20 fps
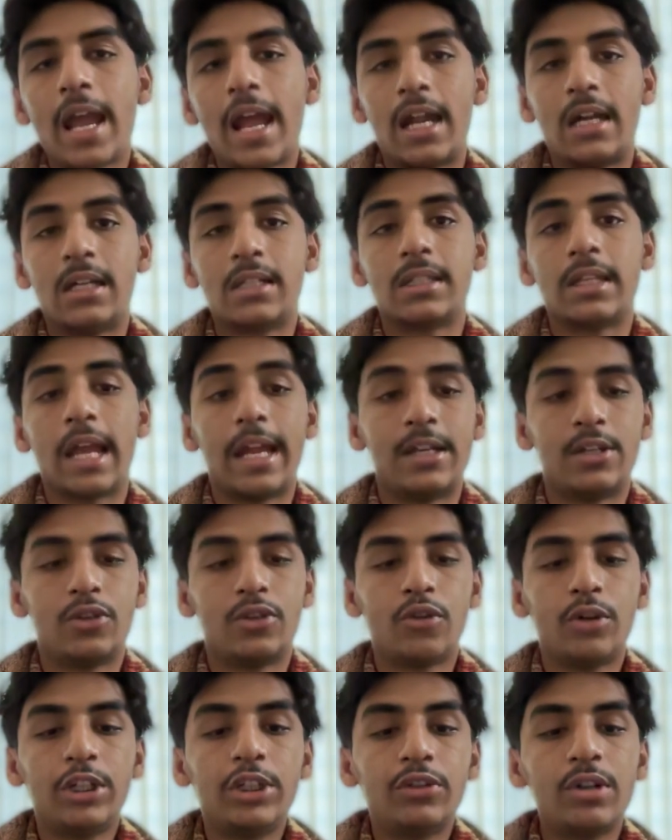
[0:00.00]
ads in
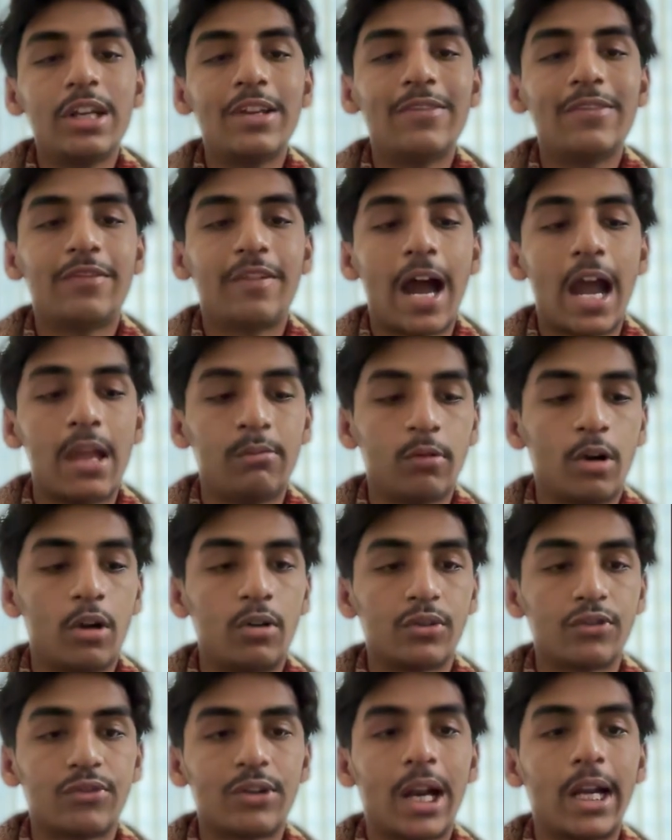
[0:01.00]
2025 or
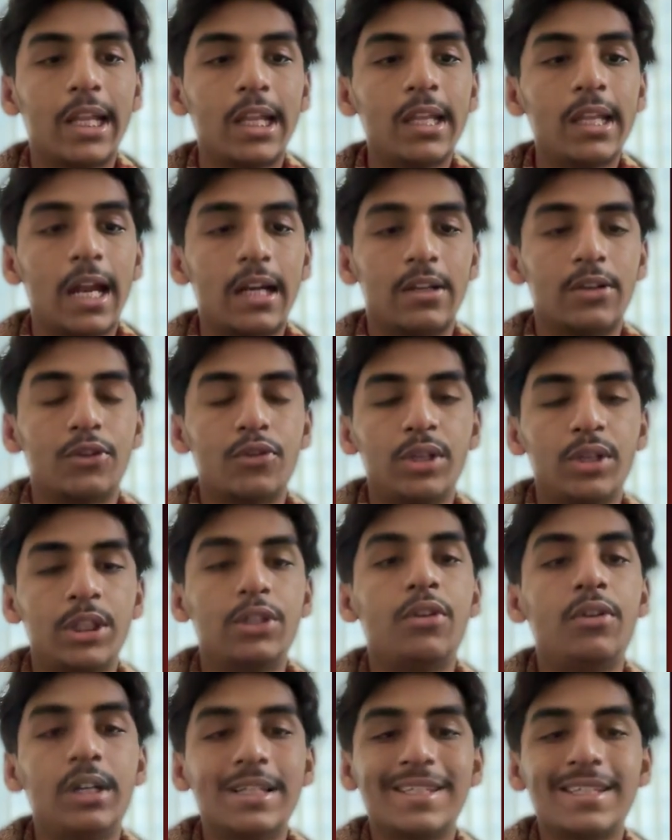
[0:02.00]
starting at the
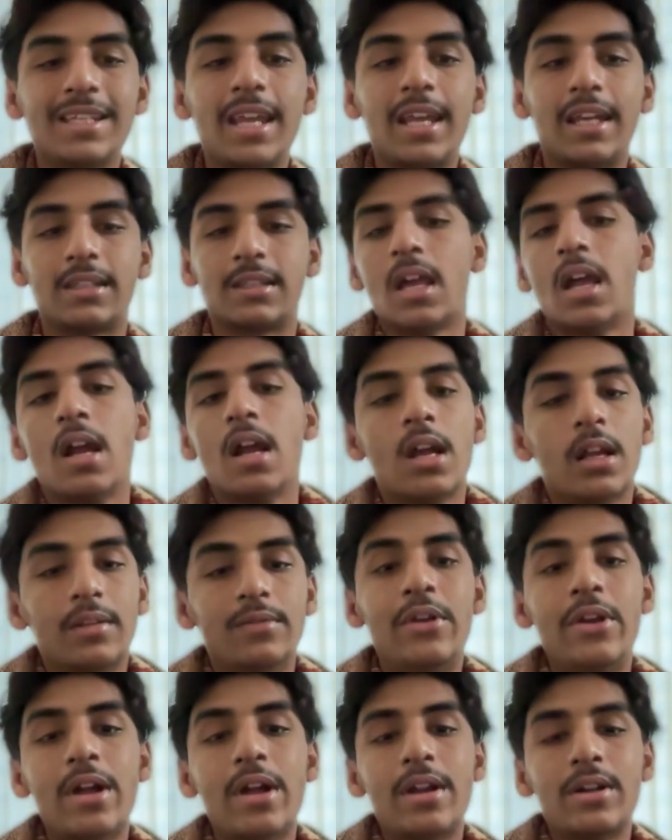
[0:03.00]
2026.
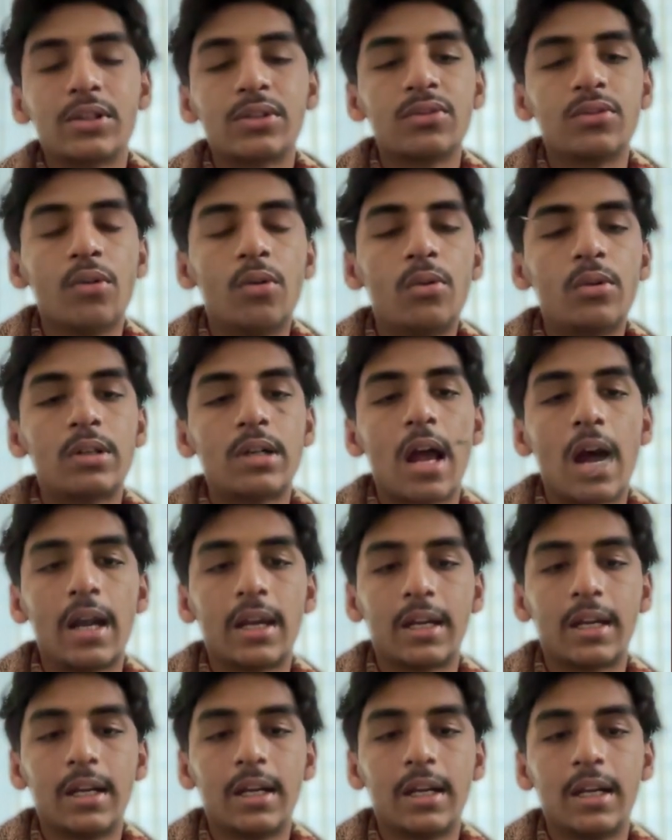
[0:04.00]
There's no
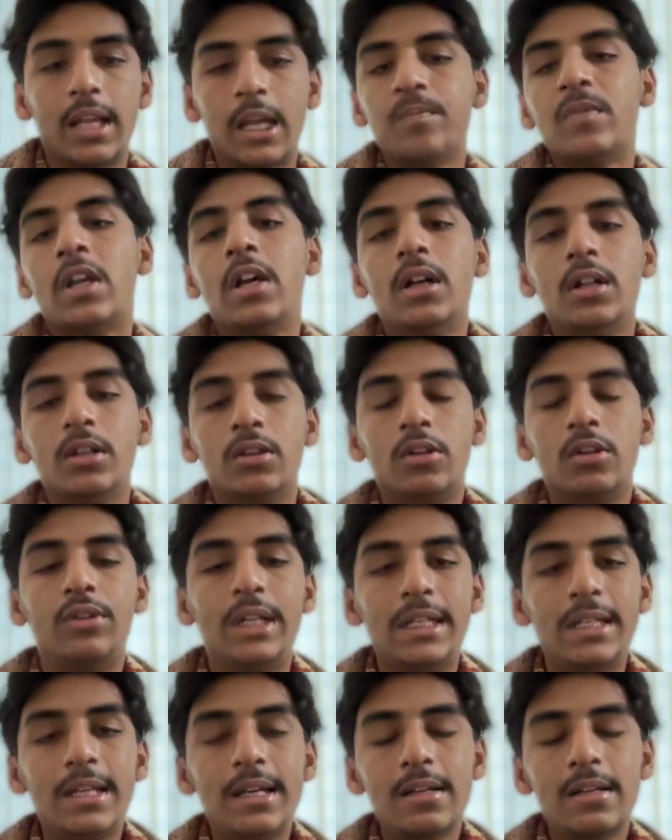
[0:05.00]
targeting, no
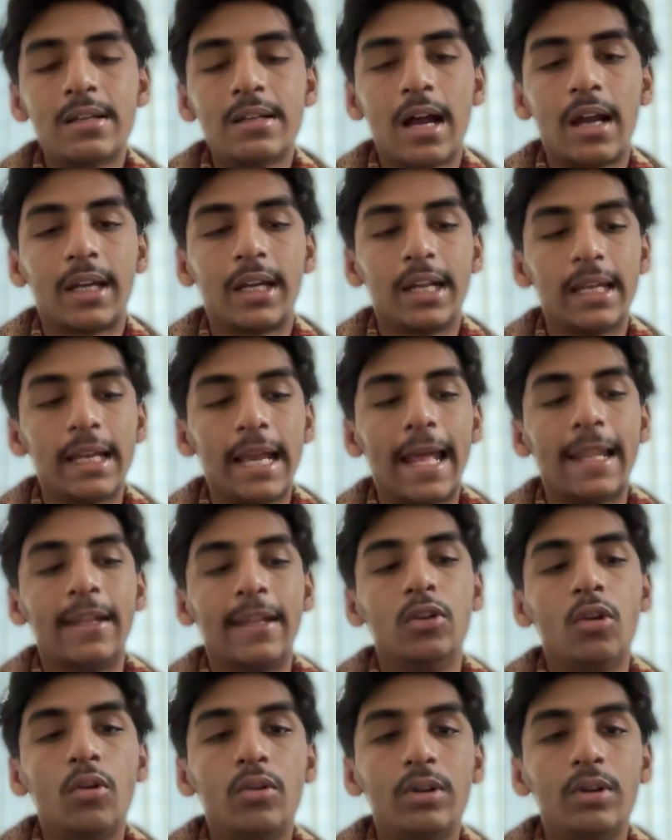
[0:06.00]
detailed targeting, and
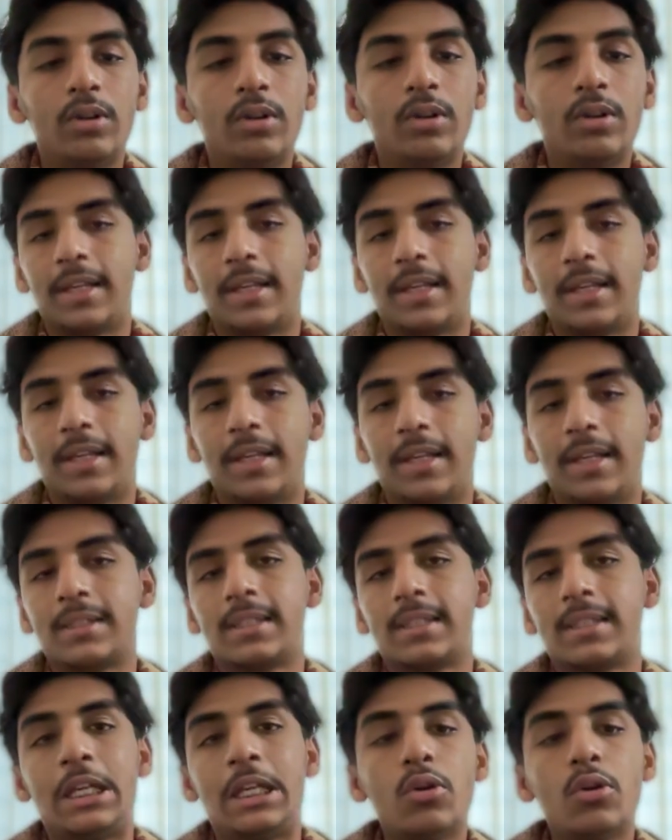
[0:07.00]
no
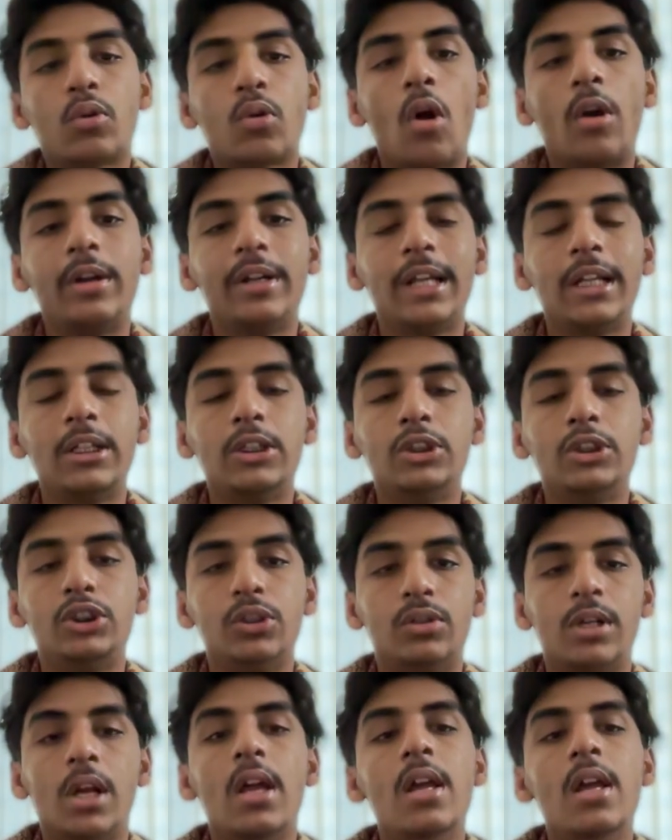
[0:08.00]
demographics. Your content should